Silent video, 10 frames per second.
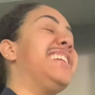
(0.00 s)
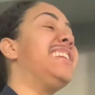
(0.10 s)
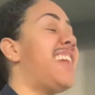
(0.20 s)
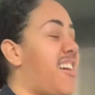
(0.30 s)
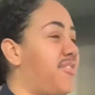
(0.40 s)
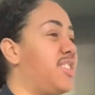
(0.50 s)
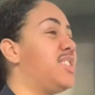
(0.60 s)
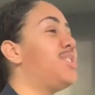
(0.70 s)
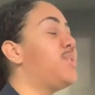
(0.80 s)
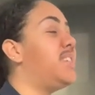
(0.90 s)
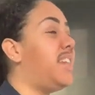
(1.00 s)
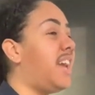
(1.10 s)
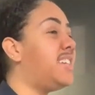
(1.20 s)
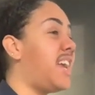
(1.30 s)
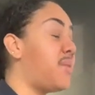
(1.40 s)
Never. So today
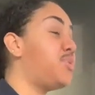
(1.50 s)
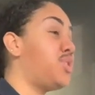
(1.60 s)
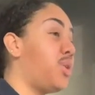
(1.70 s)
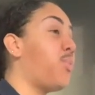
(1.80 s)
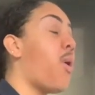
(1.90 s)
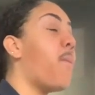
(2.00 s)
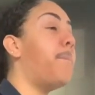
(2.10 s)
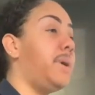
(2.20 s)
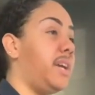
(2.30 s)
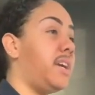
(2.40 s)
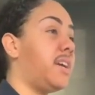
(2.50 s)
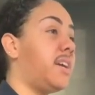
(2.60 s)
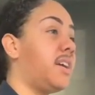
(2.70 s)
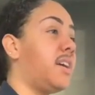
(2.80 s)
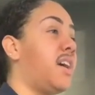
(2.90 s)
damn sure won't be.
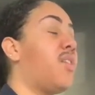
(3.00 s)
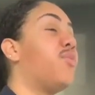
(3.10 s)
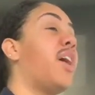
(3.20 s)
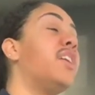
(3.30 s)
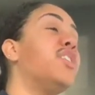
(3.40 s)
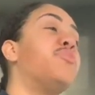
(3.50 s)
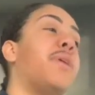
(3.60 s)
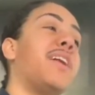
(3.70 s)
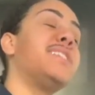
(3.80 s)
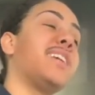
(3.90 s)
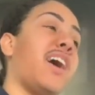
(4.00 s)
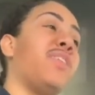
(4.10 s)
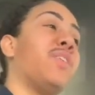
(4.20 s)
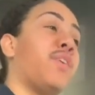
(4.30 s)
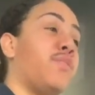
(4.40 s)
Randolph brought us together
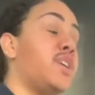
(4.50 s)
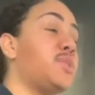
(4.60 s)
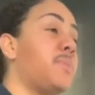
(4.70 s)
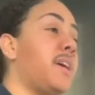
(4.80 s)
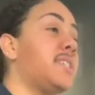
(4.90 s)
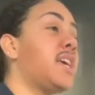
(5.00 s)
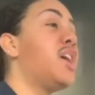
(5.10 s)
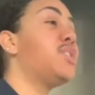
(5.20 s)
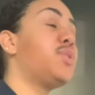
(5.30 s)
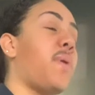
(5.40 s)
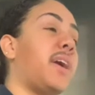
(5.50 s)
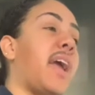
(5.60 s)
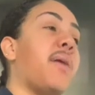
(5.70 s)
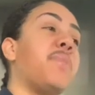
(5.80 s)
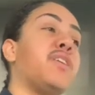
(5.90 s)
in the first place, so I
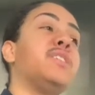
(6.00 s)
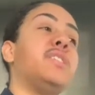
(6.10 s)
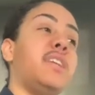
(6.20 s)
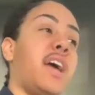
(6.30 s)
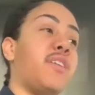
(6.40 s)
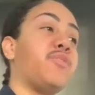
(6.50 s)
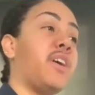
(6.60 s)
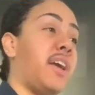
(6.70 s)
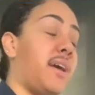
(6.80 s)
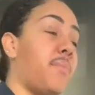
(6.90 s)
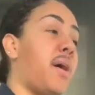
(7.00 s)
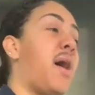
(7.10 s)
came here today for him,